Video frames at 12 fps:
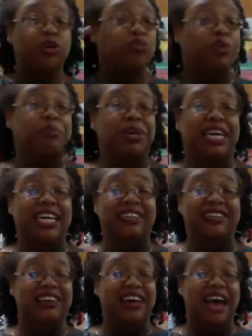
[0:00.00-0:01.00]
Repeat
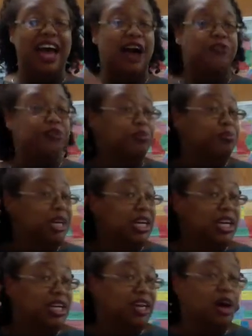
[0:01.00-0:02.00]
after
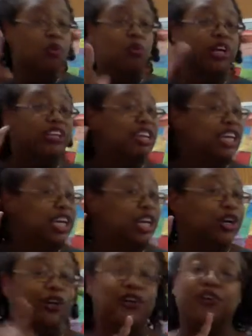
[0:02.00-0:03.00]
me. I want to
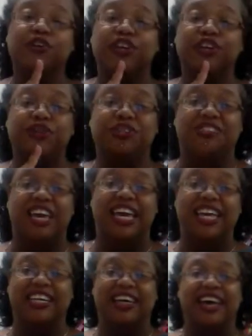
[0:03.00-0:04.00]
hear you say
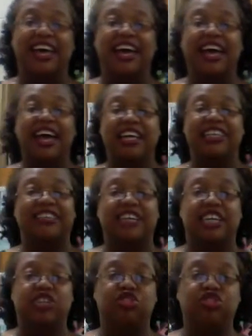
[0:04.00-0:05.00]
it.
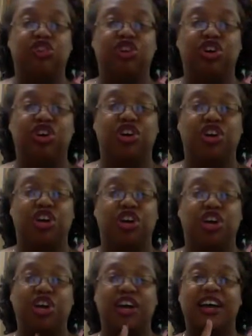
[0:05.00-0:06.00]
Teacher,
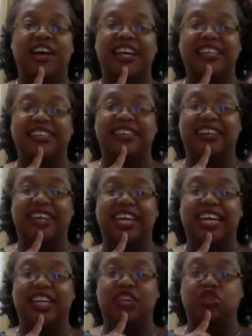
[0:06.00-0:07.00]

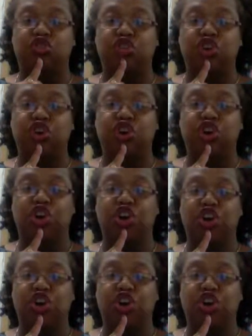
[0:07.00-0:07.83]
teacher,